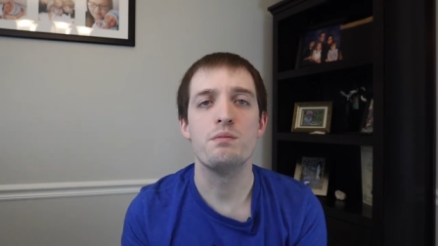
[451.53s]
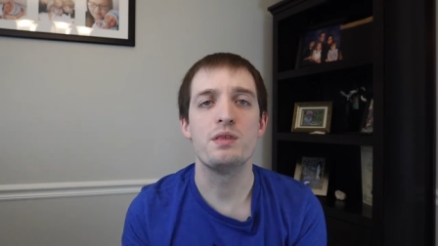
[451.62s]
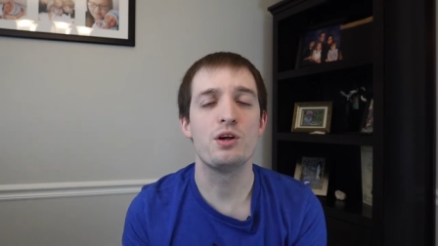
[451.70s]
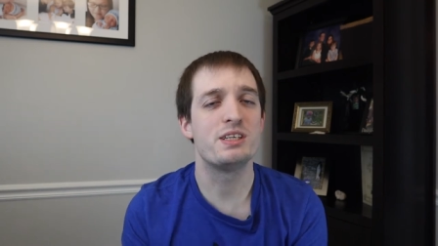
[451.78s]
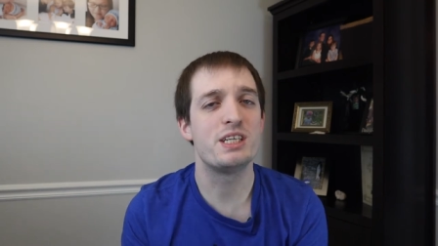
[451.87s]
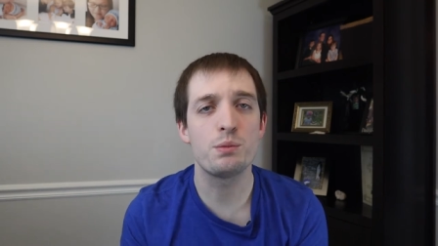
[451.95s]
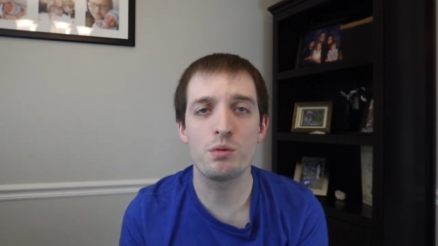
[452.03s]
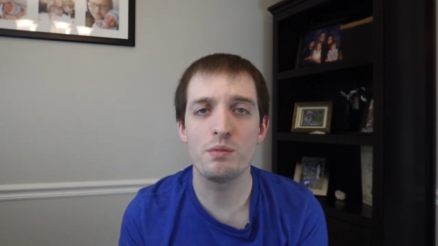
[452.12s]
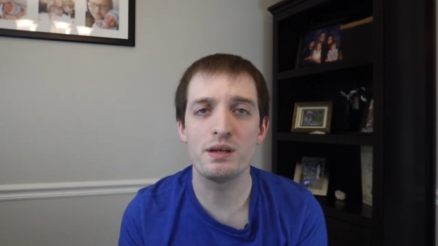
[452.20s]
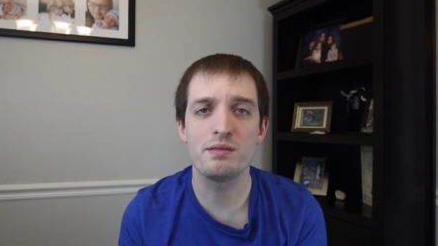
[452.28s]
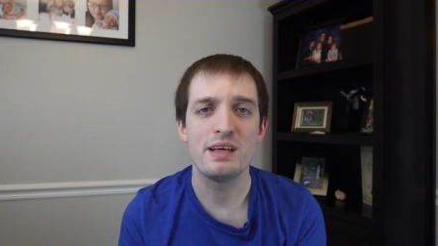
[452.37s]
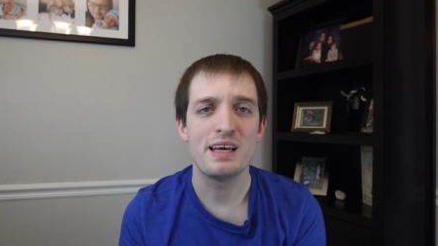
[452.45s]
their
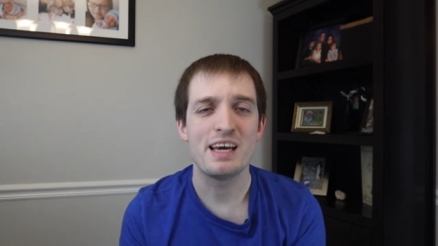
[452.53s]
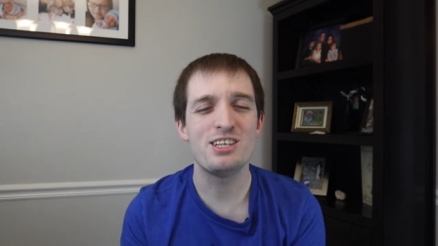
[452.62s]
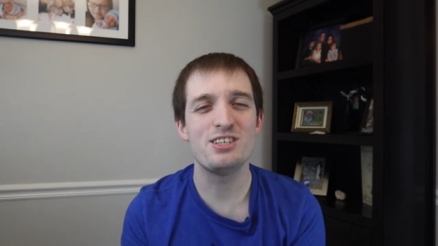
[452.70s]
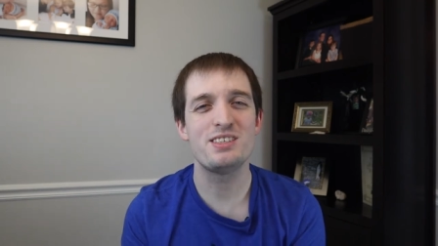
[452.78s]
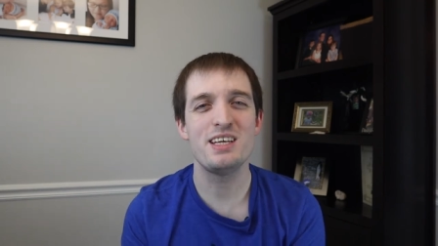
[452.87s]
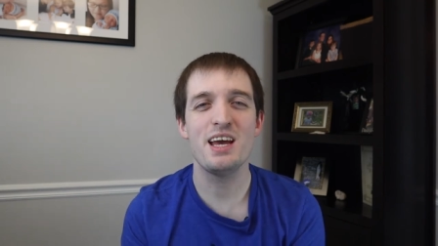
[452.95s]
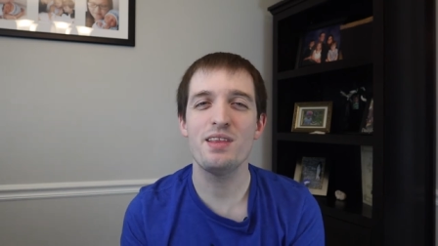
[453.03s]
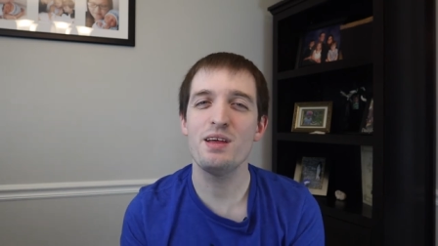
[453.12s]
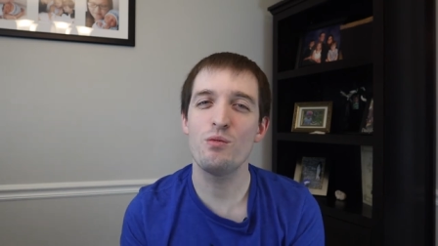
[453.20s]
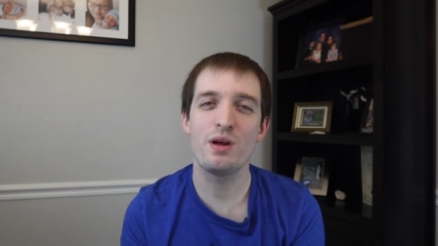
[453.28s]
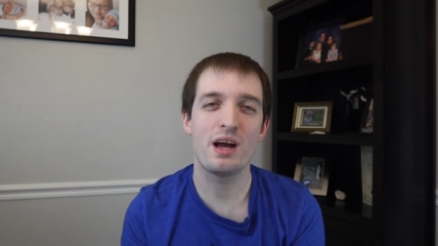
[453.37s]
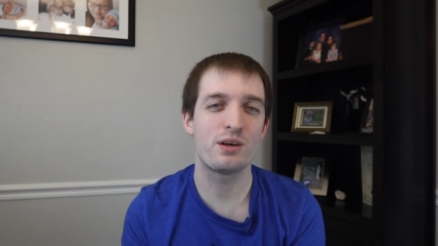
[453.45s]
temperament, and just see how they
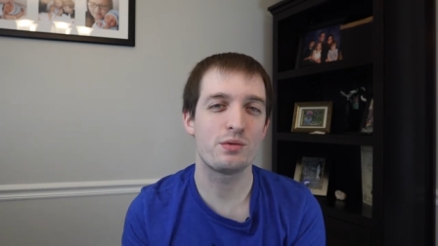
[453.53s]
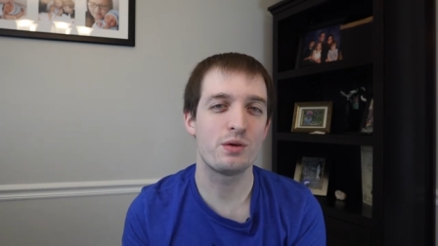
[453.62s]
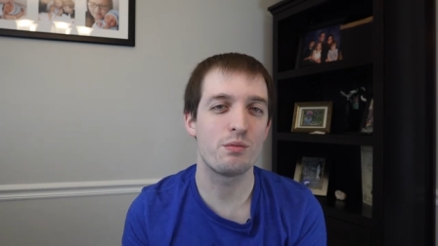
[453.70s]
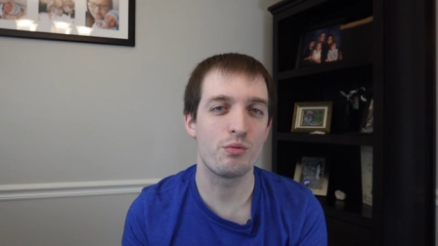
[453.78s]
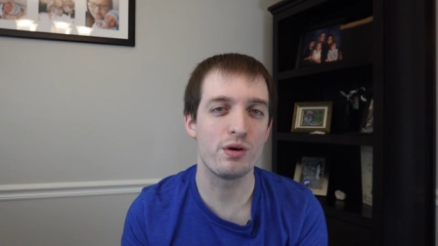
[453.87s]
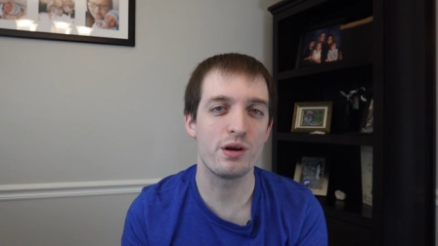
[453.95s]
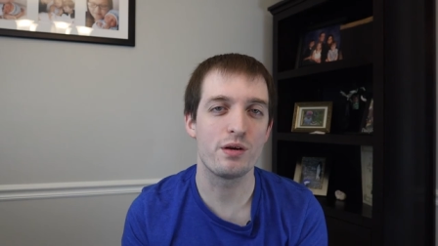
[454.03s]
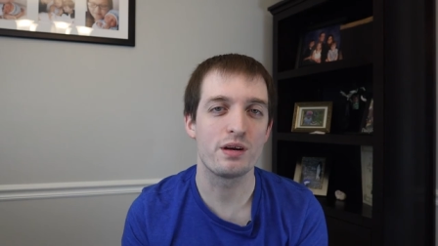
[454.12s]
react with their breeder.